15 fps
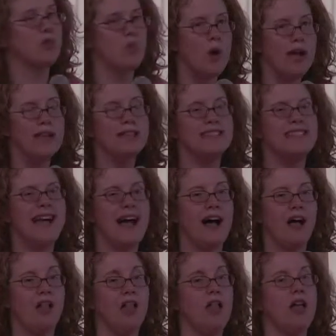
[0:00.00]
the what you
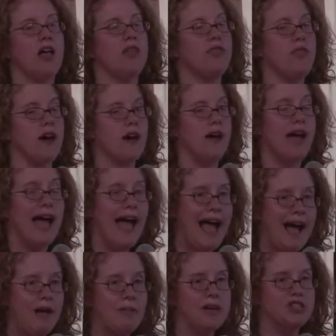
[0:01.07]
sell, the
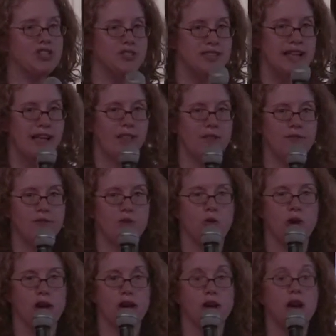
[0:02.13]
how much you sell it
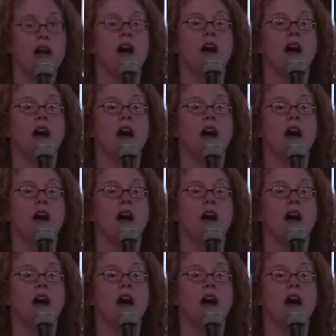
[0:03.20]
for,